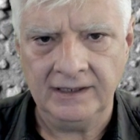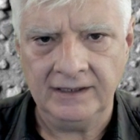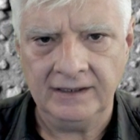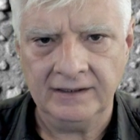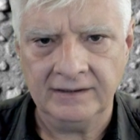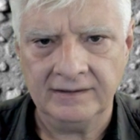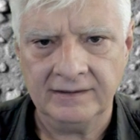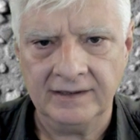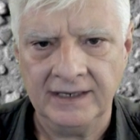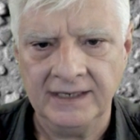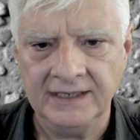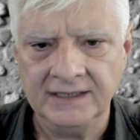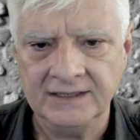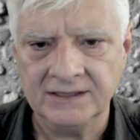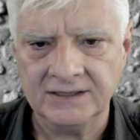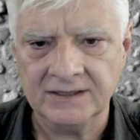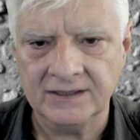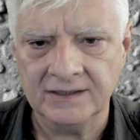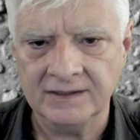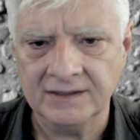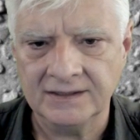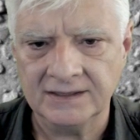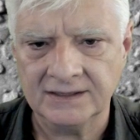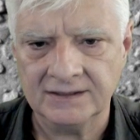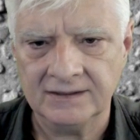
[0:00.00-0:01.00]
we get at
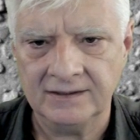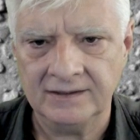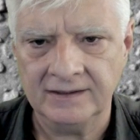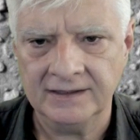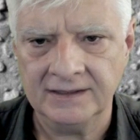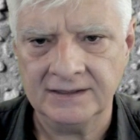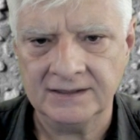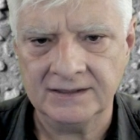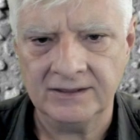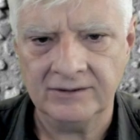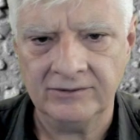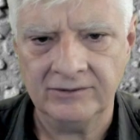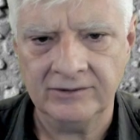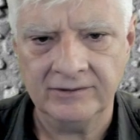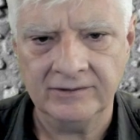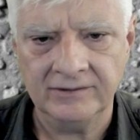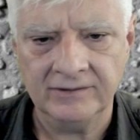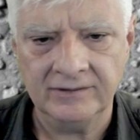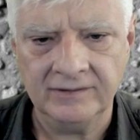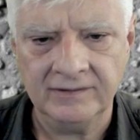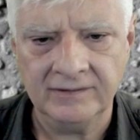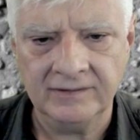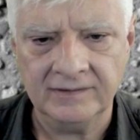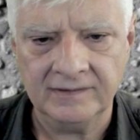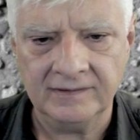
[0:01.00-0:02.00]
ancient sites here
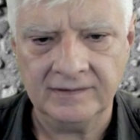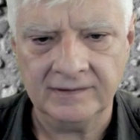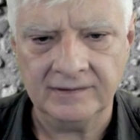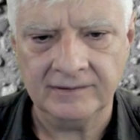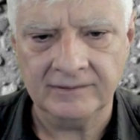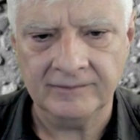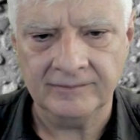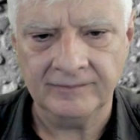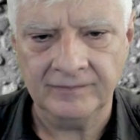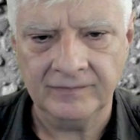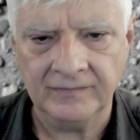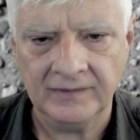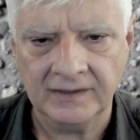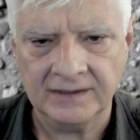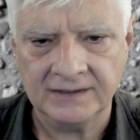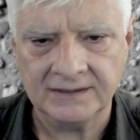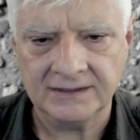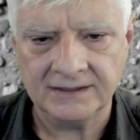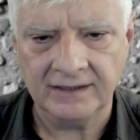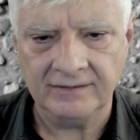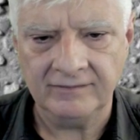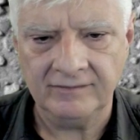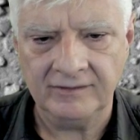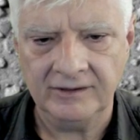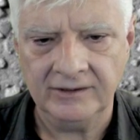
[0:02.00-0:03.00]
on Earth.
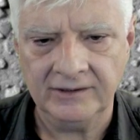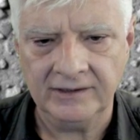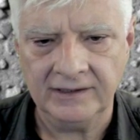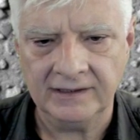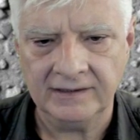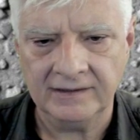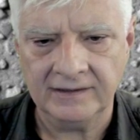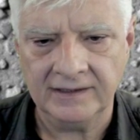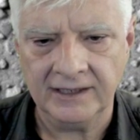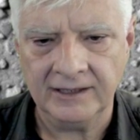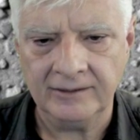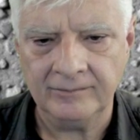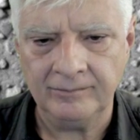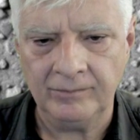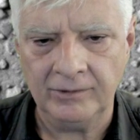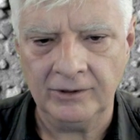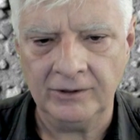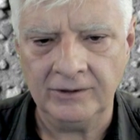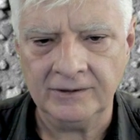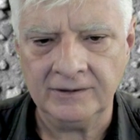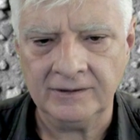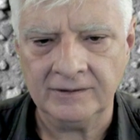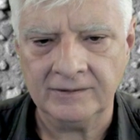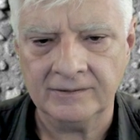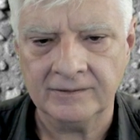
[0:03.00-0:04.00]
Let's have a look at that
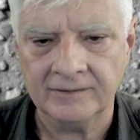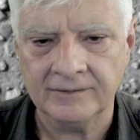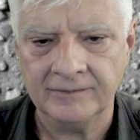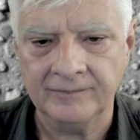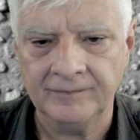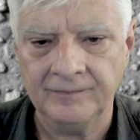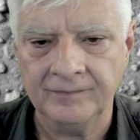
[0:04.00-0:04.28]
block.